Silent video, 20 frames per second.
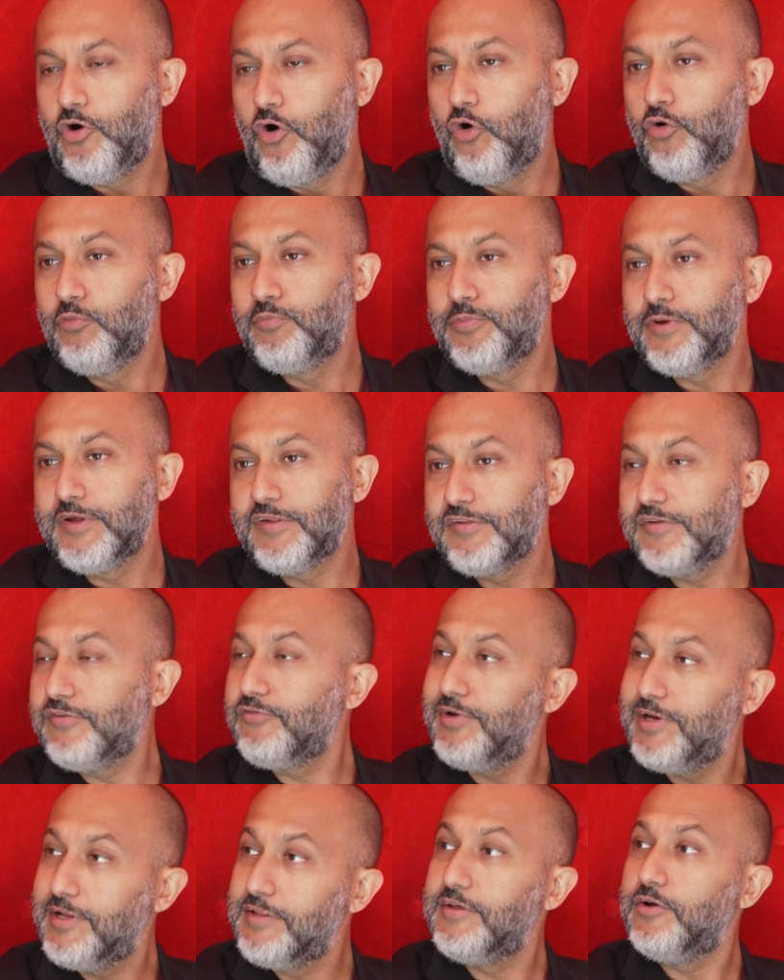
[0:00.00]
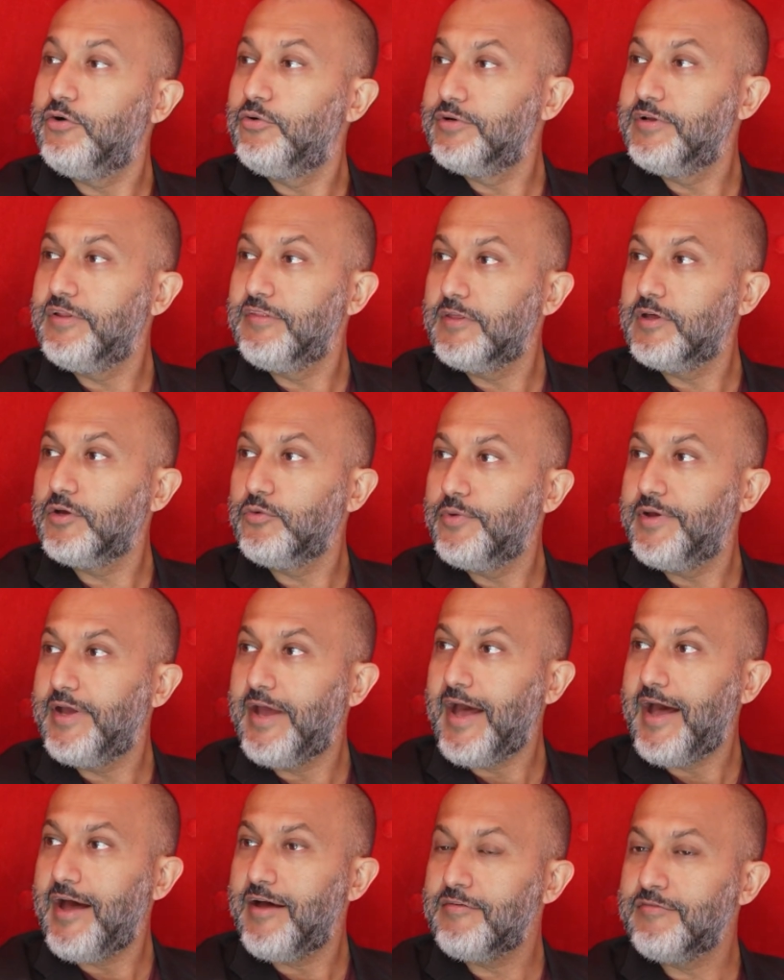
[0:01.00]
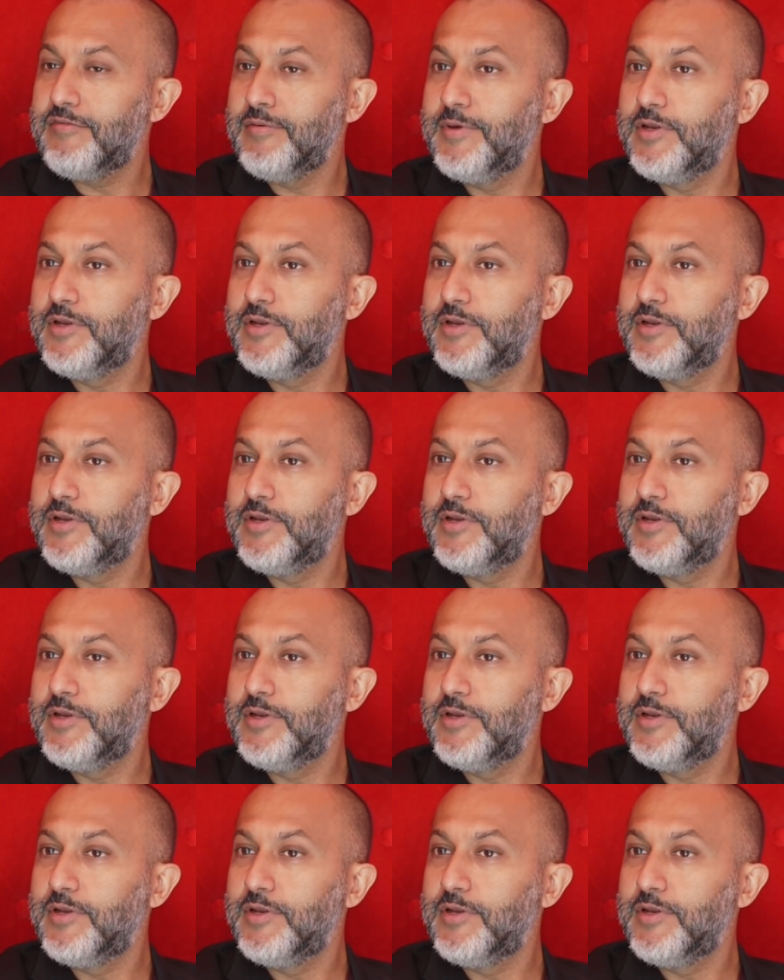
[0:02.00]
hope is really the only thing we have.